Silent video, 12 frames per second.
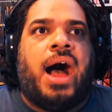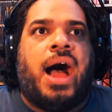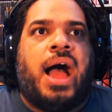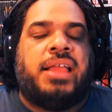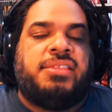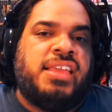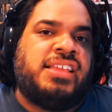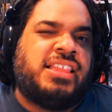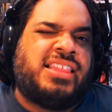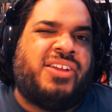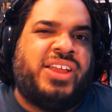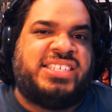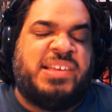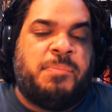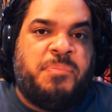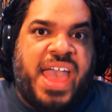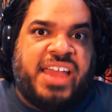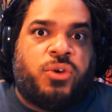I think that there is a
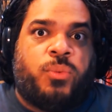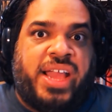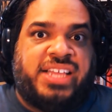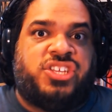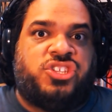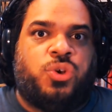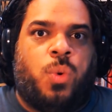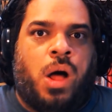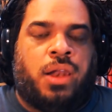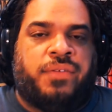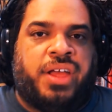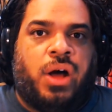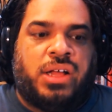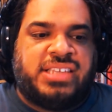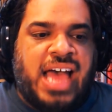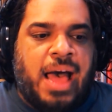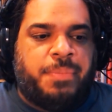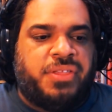better way to do all of it. On
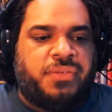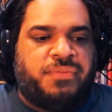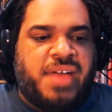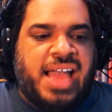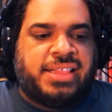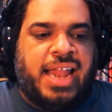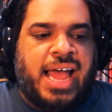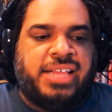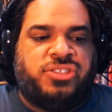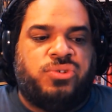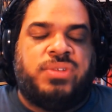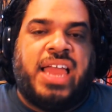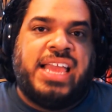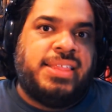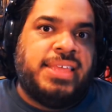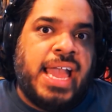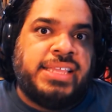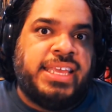top of the fact that I do like
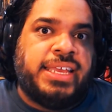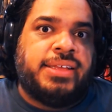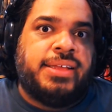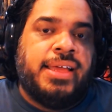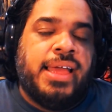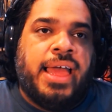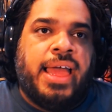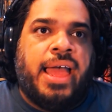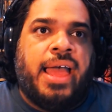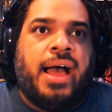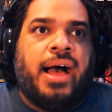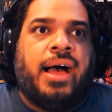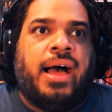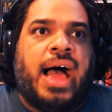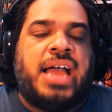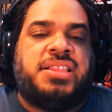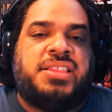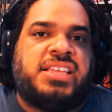the idea,
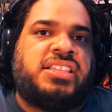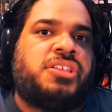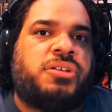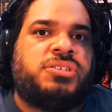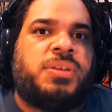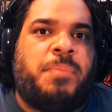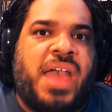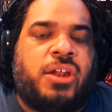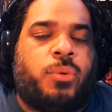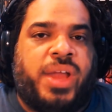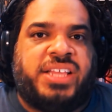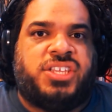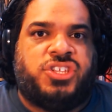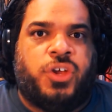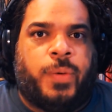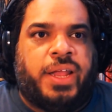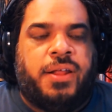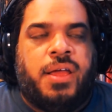I think that there's a better way to
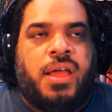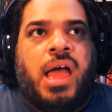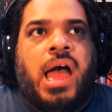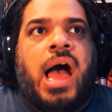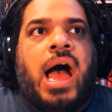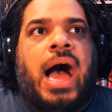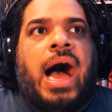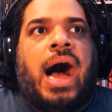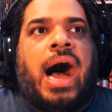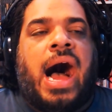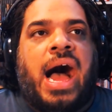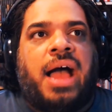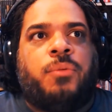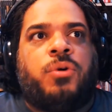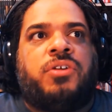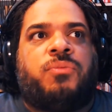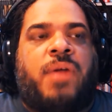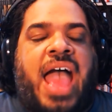do it. I
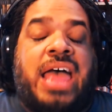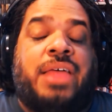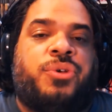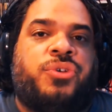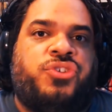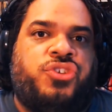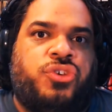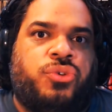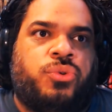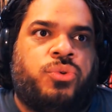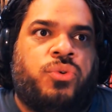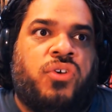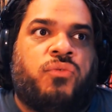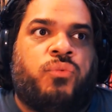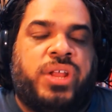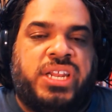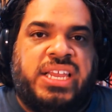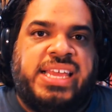would rather you
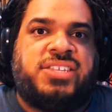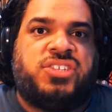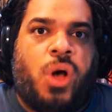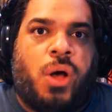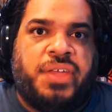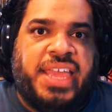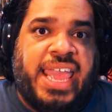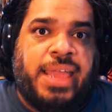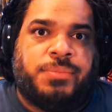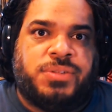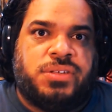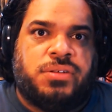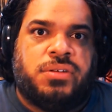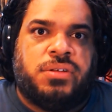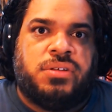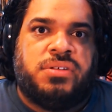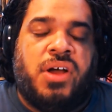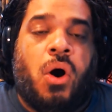release all the games
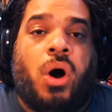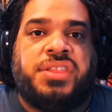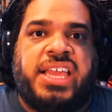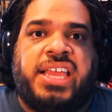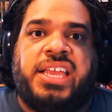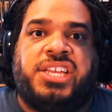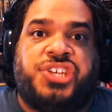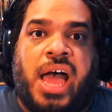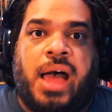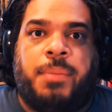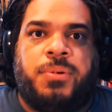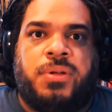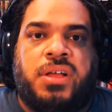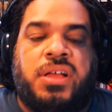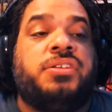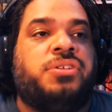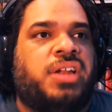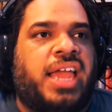on the eShop.
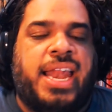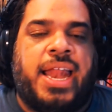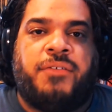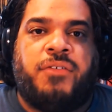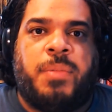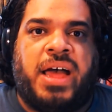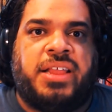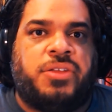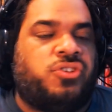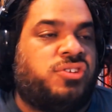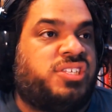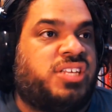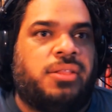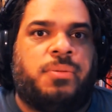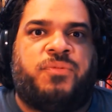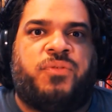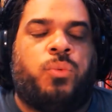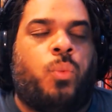You let everybody, you sell them
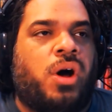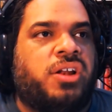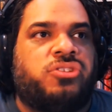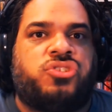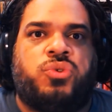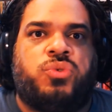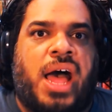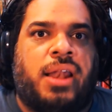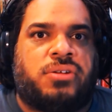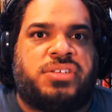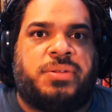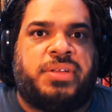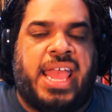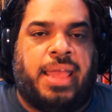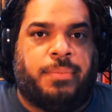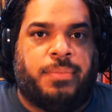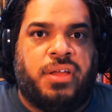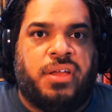for $1 or $2 a game.